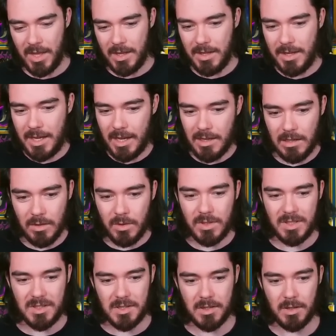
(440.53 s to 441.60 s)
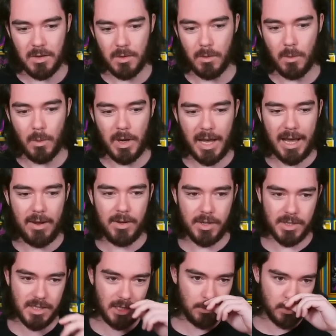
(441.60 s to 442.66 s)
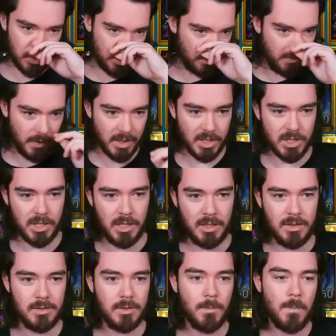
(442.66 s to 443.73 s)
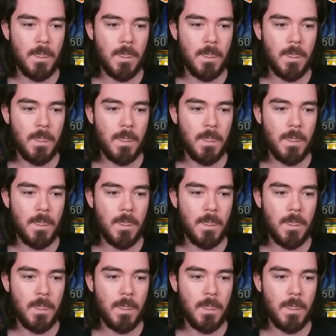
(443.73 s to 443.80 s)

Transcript: You get used to how your team sort of functions,